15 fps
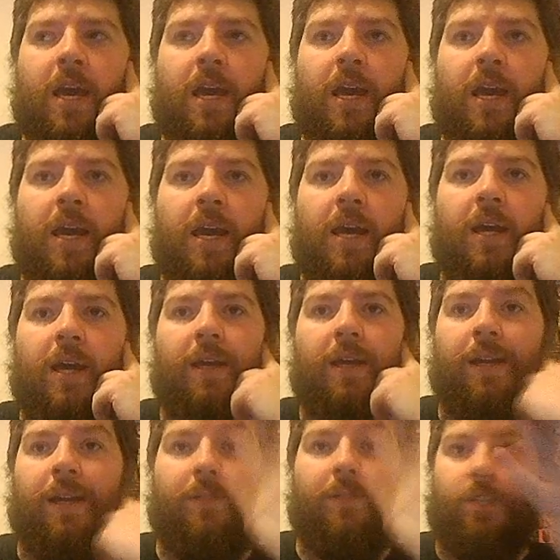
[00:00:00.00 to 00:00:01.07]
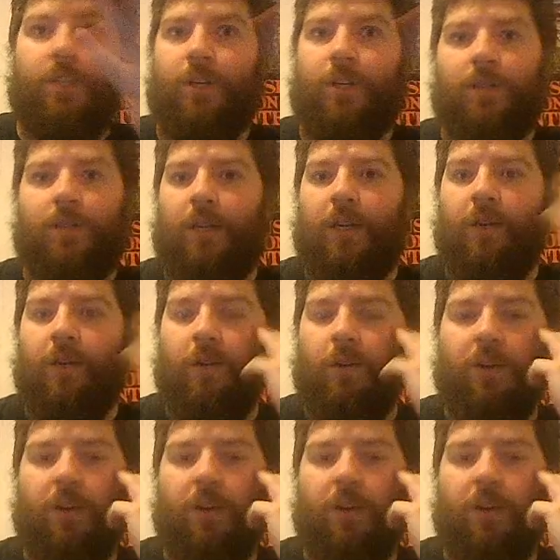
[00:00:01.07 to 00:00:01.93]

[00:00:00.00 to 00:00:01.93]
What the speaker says: I have a shirt that I ordered,